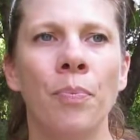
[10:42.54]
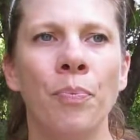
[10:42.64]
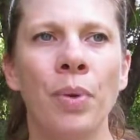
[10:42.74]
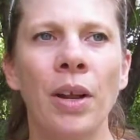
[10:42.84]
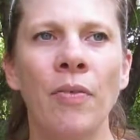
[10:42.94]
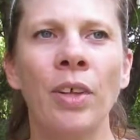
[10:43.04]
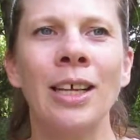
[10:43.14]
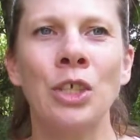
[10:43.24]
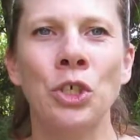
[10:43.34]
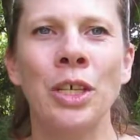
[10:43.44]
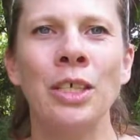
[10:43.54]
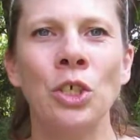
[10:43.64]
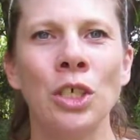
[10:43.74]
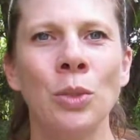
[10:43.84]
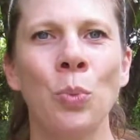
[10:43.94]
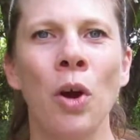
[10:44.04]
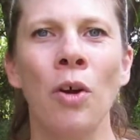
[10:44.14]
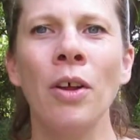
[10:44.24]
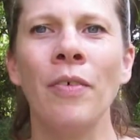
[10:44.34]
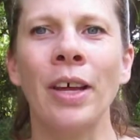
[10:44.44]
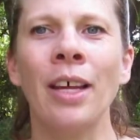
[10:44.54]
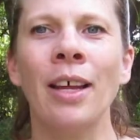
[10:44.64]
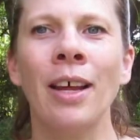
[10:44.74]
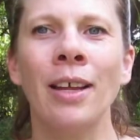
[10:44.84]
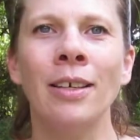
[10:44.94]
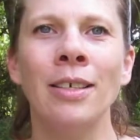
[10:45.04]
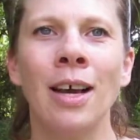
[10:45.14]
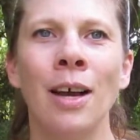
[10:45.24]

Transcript: But I feel like she's just part of it, and